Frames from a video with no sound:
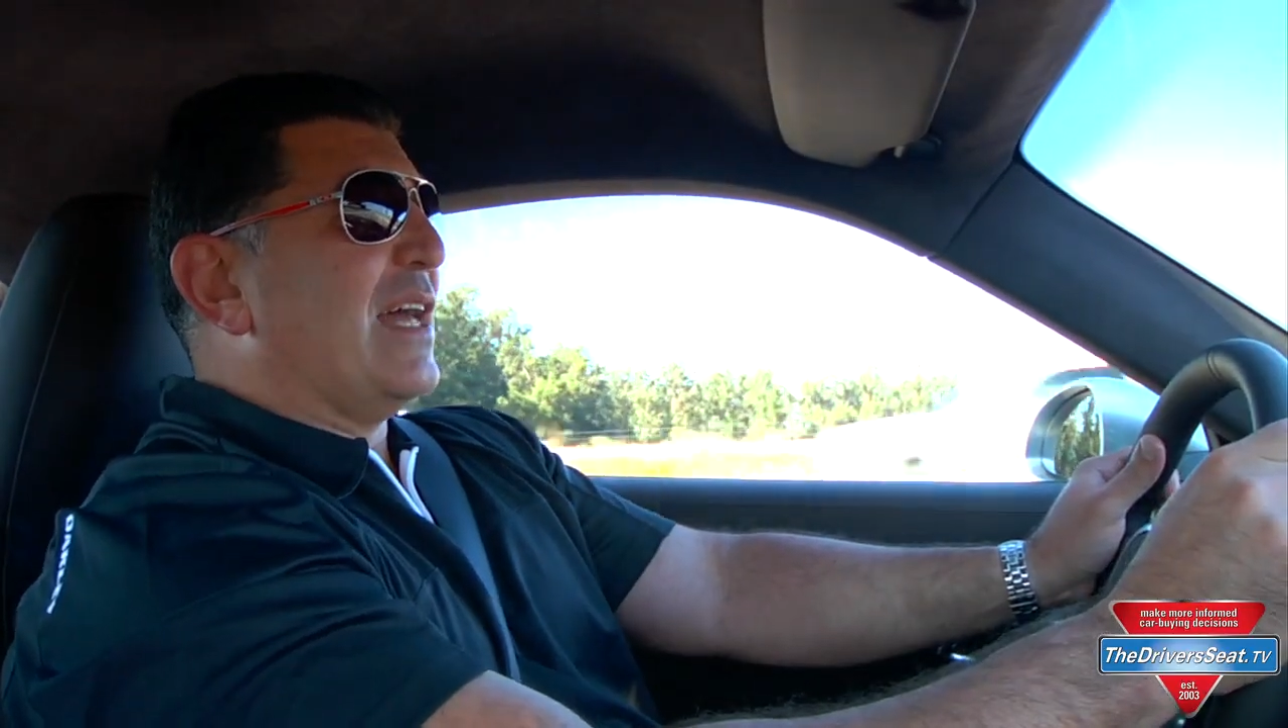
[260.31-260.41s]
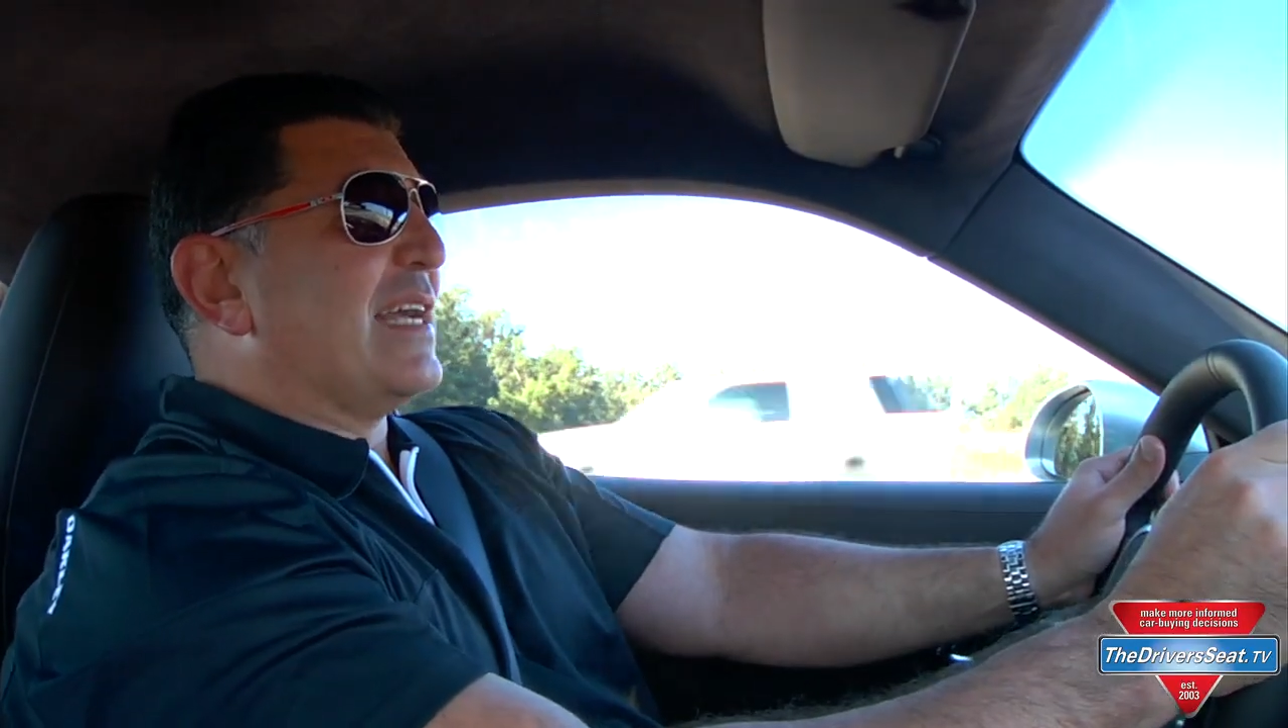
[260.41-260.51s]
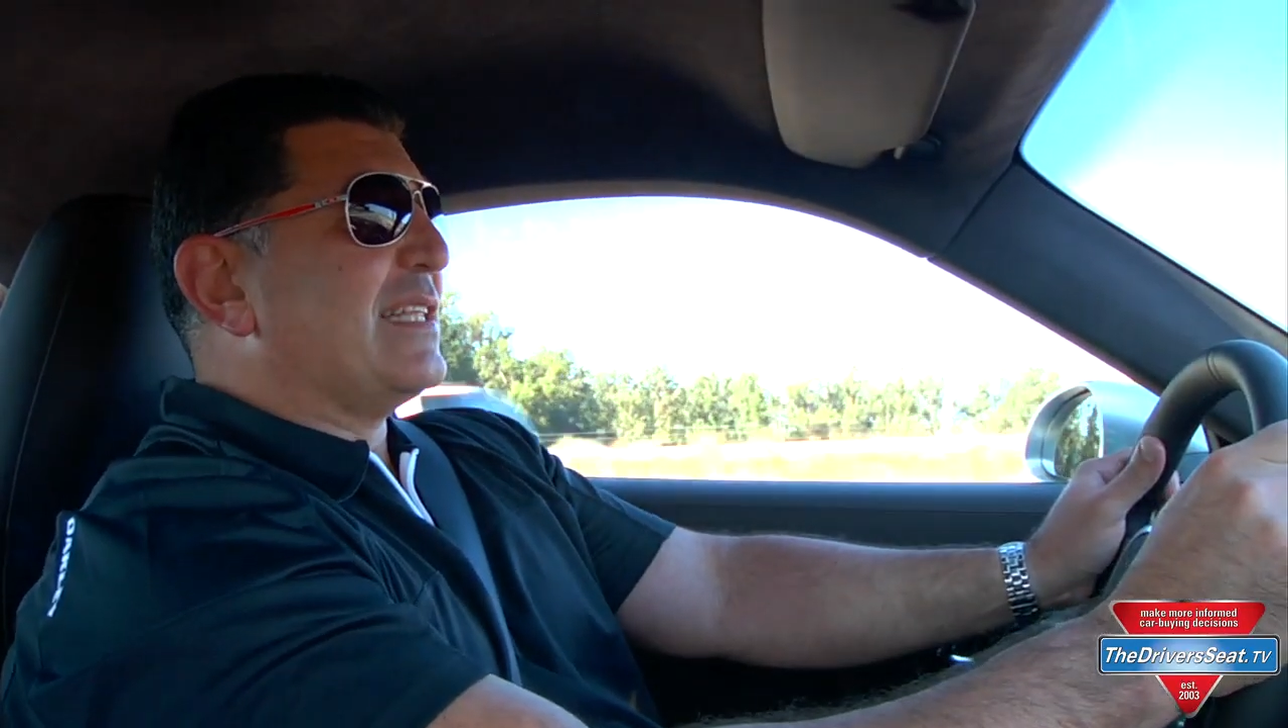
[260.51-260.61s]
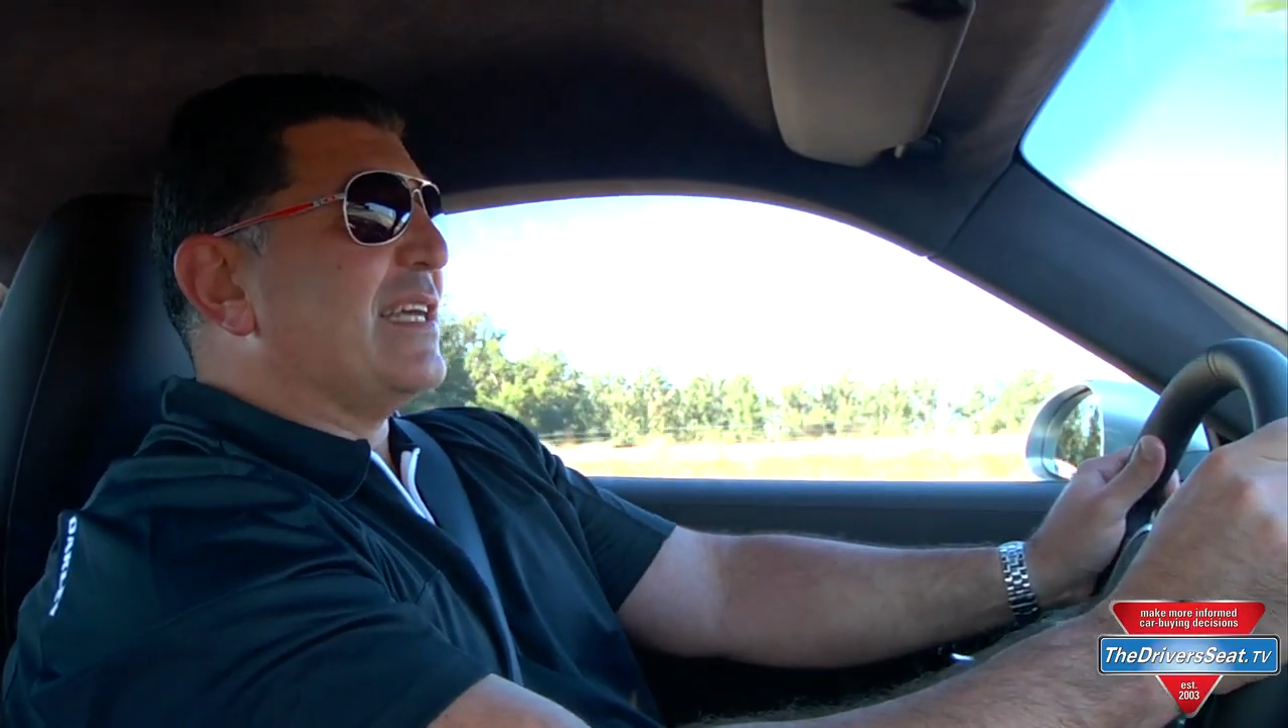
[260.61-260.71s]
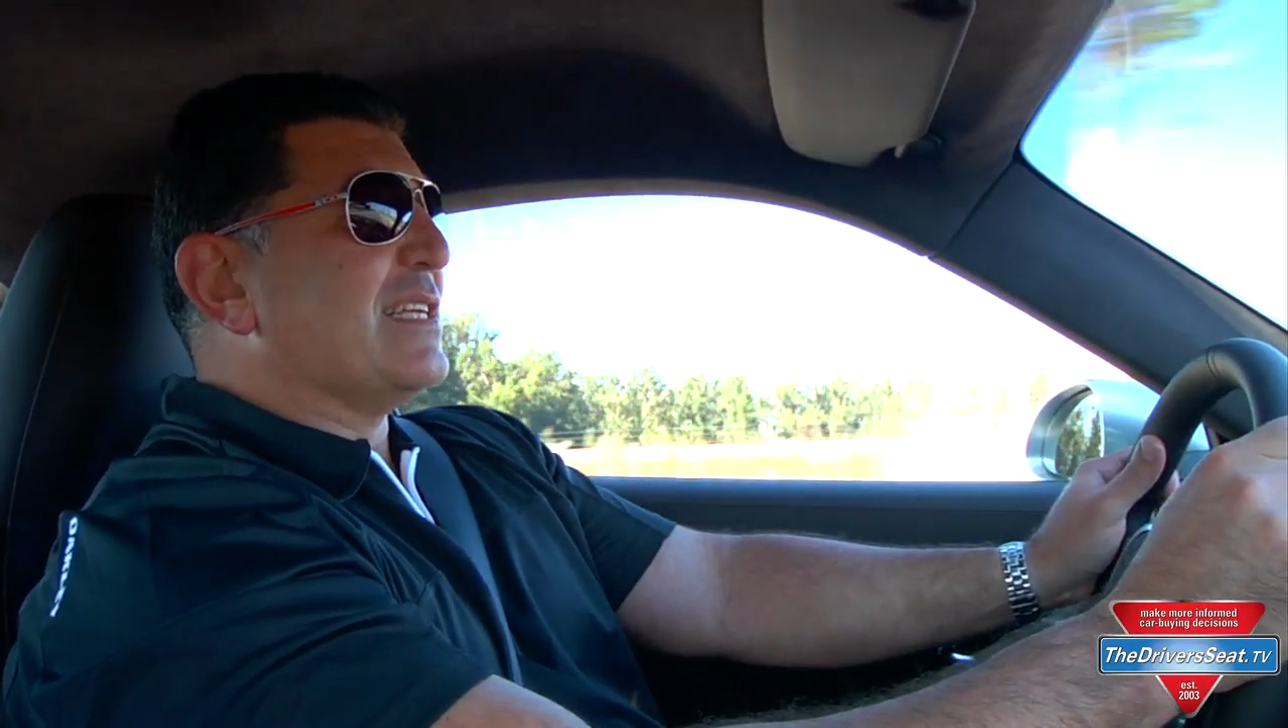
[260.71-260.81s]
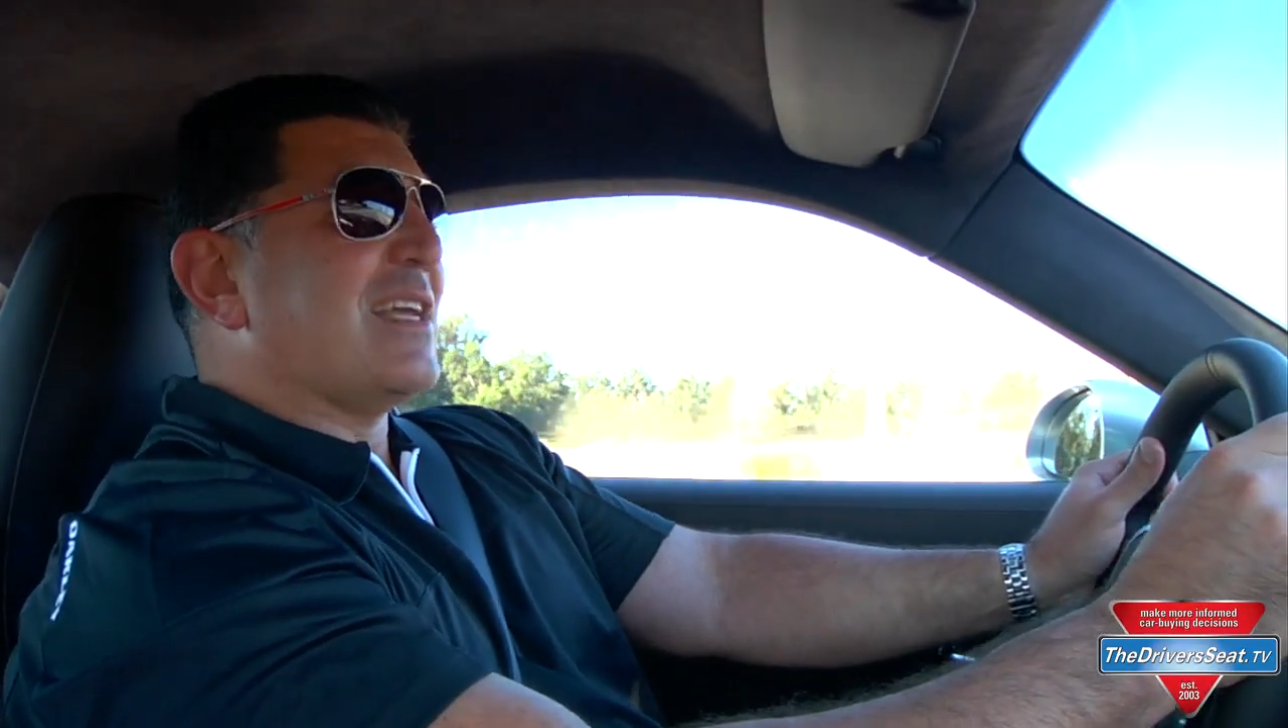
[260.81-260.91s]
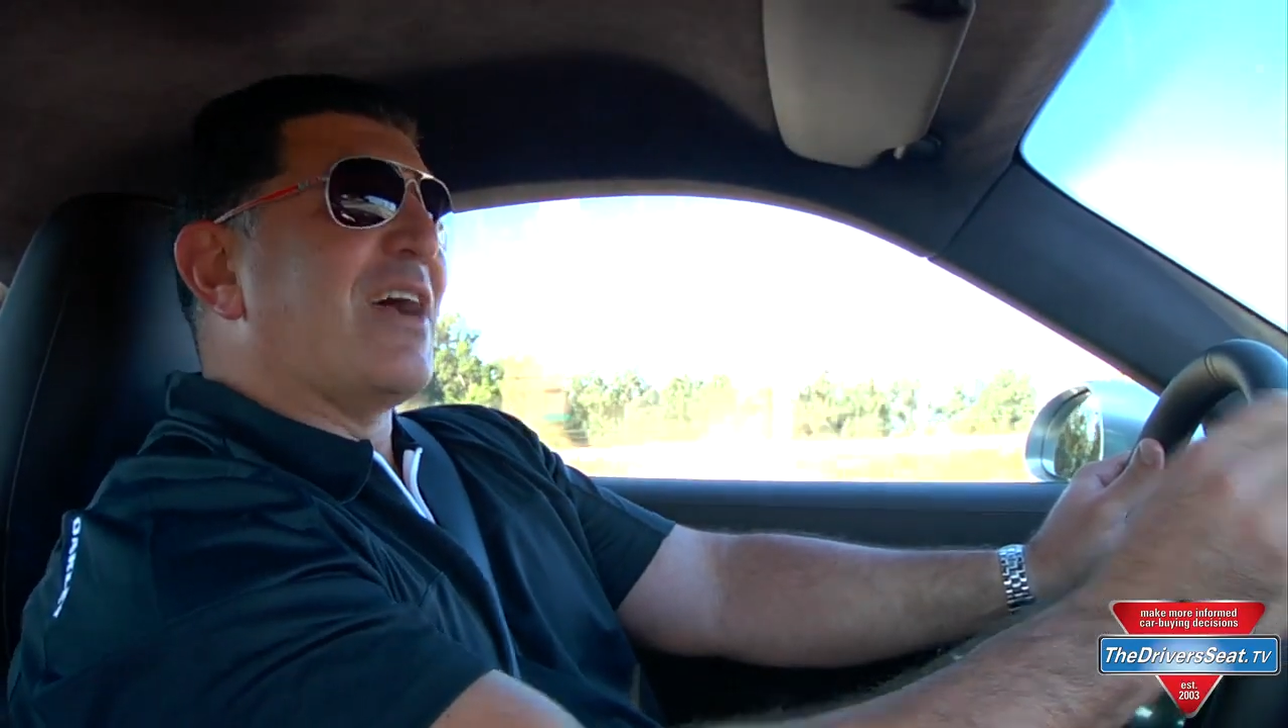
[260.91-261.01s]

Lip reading: like this,